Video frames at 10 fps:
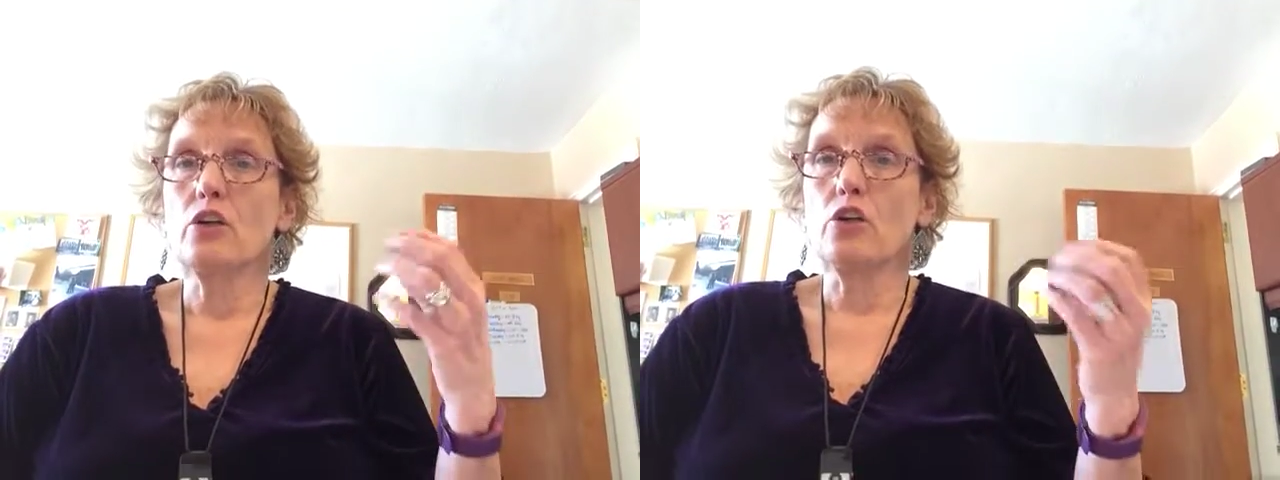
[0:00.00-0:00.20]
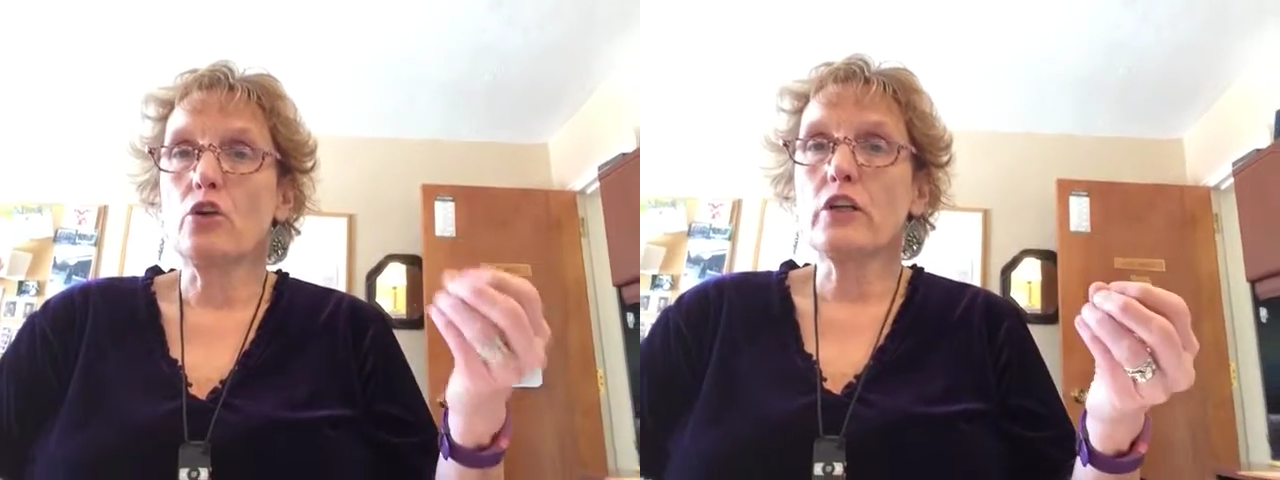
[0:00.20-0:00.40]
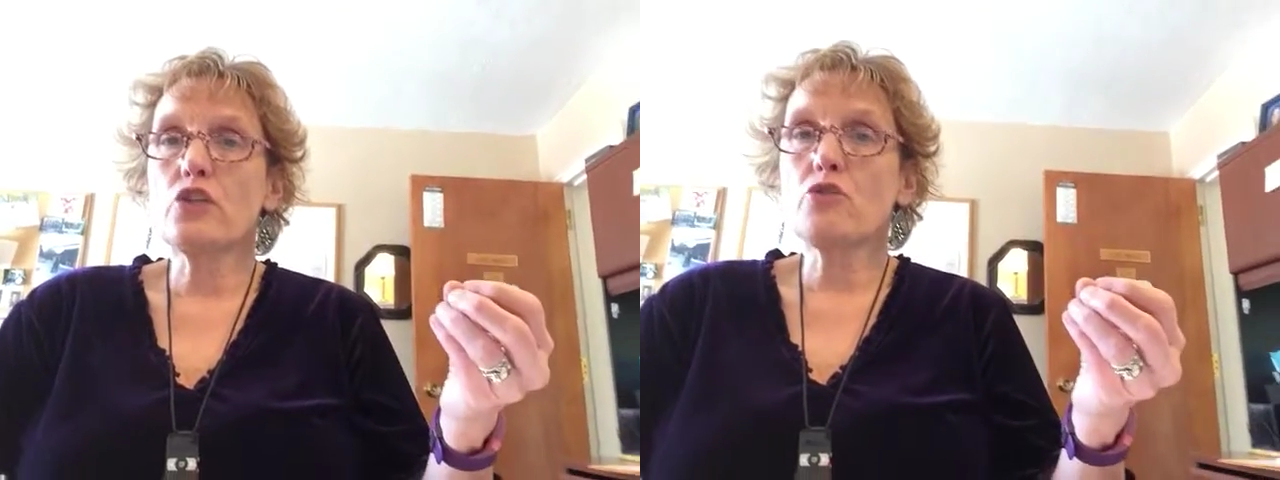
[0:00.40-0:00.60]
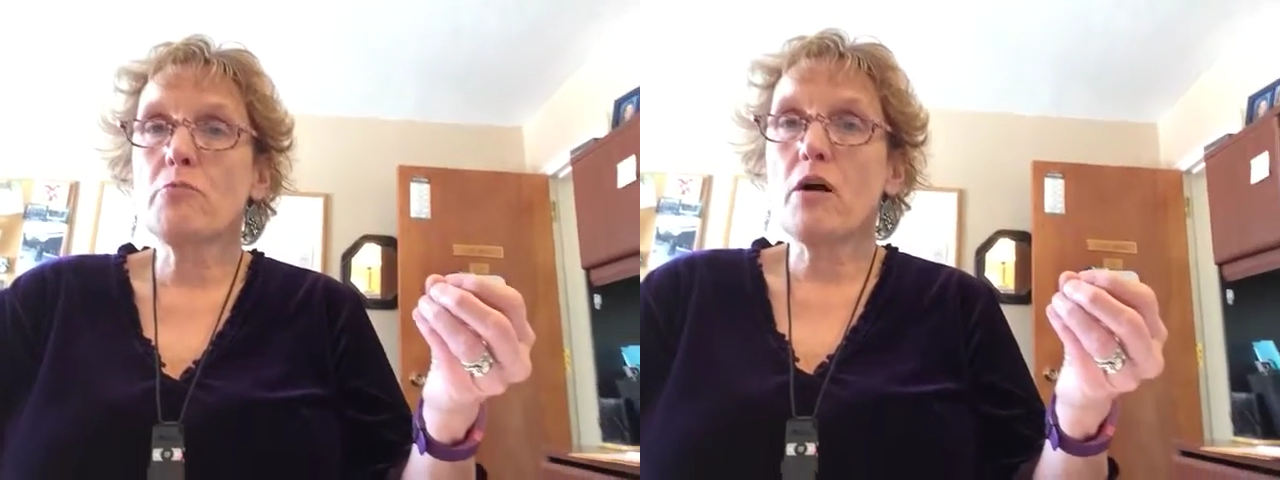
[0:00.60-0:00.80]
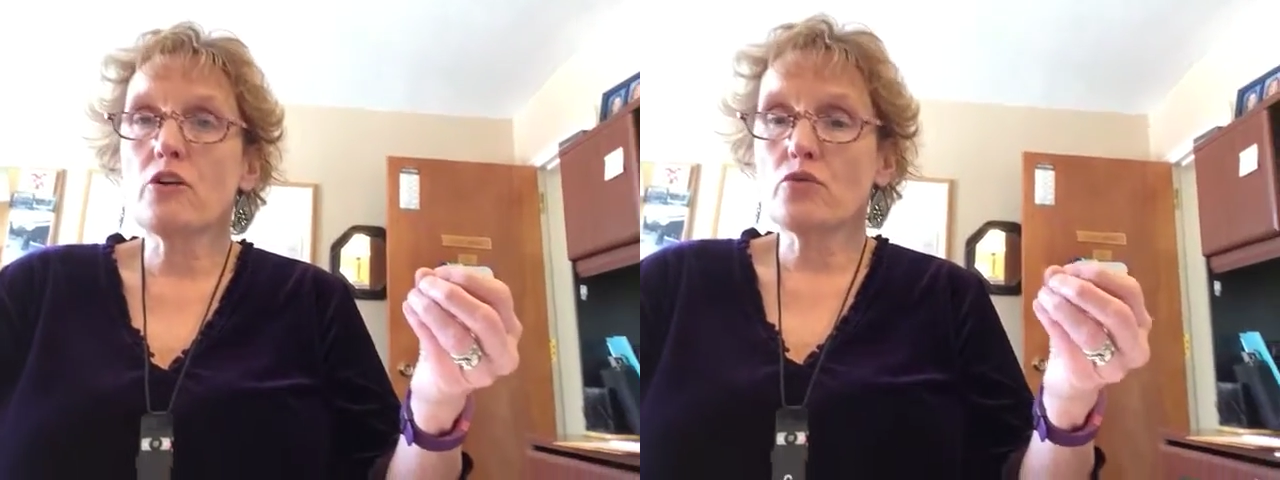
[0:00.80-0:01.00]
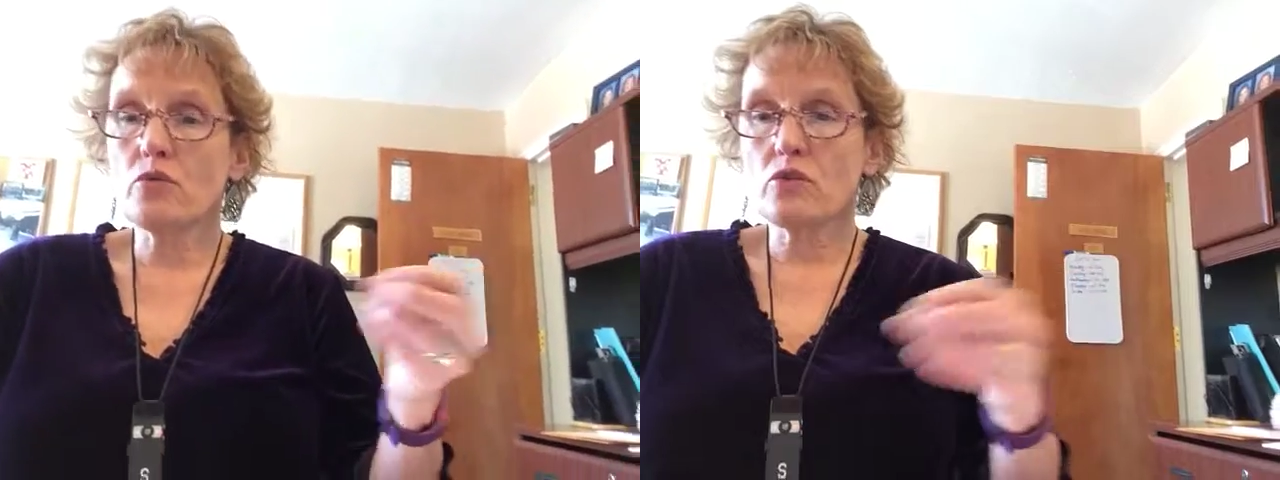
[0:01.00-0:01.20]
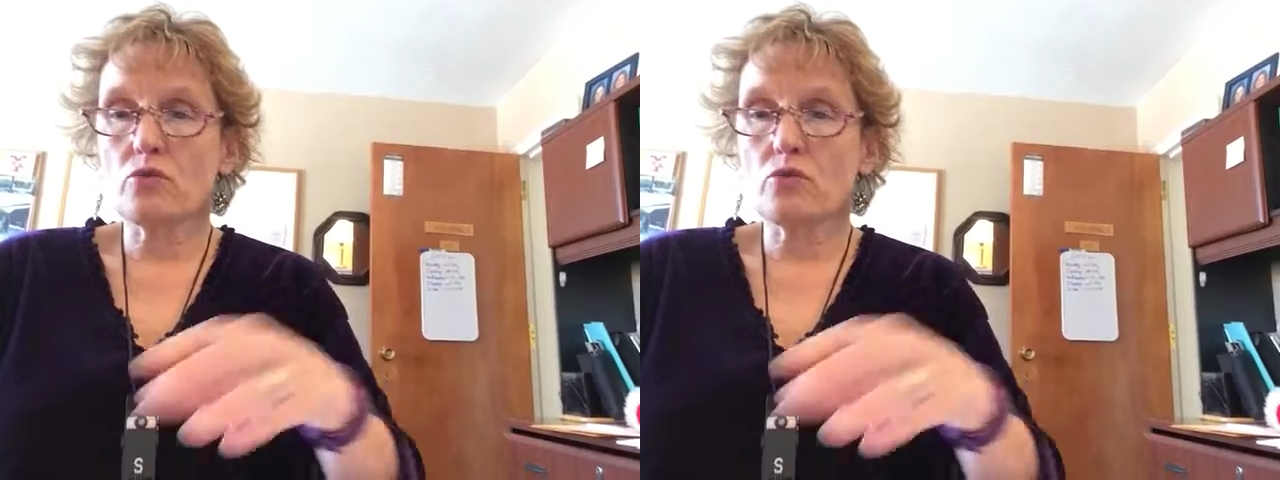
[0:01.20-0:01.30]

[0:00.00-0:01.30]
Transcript: look at your modules.